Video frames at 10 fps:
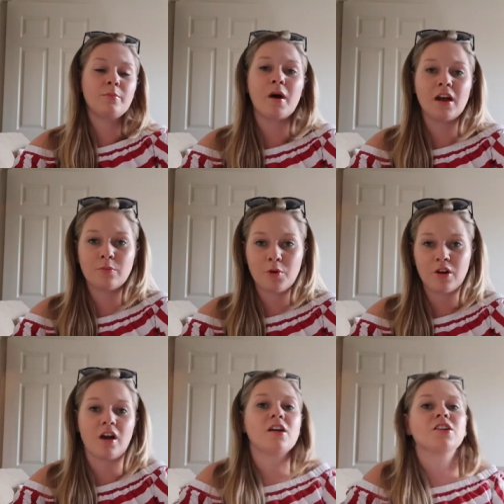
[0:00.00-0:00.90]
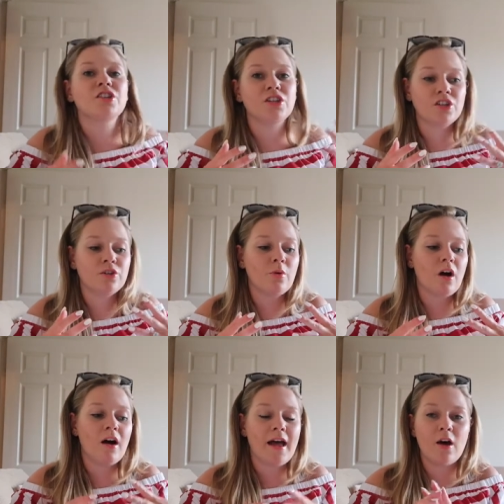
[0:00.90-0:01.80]
you buy the product, you
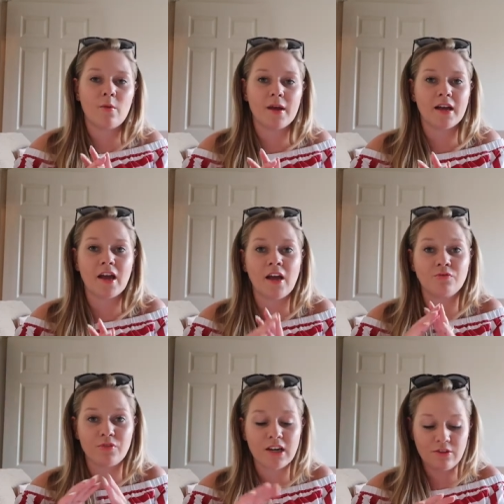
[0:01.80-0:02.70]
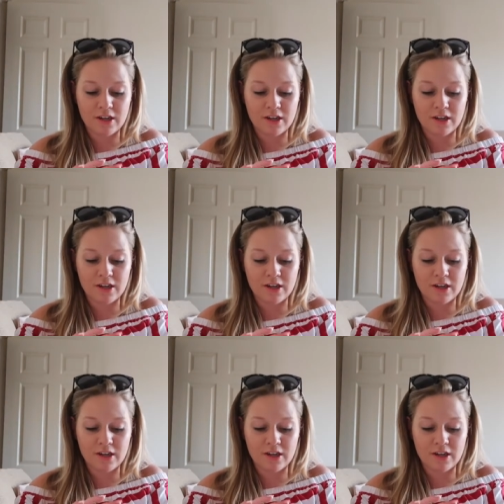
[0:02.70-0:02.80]
are helping a really,